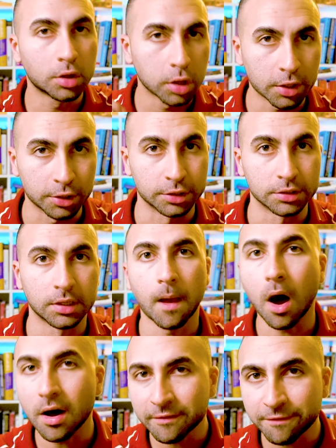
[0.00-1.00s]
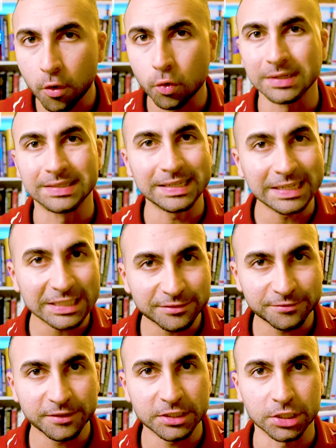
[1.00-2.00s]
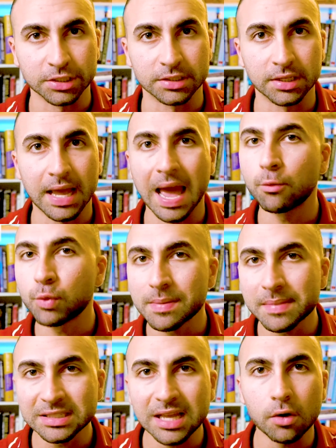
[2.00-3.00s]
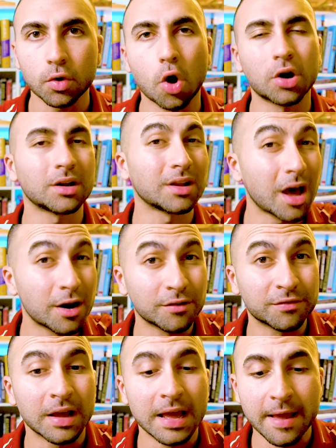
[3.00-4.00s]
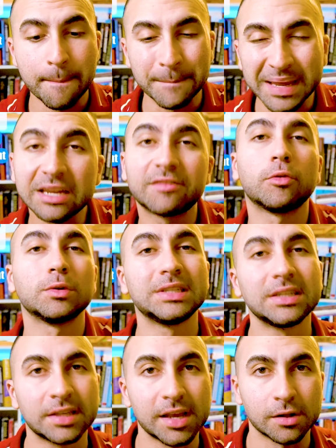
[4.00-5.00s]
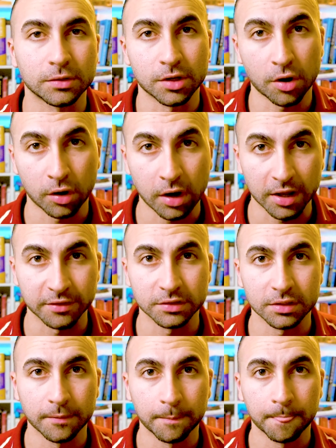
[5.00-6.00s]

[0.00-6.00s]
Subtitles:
cluttered, unfocused, inefficient, and we miss out on a lot of meaningful details in our lives.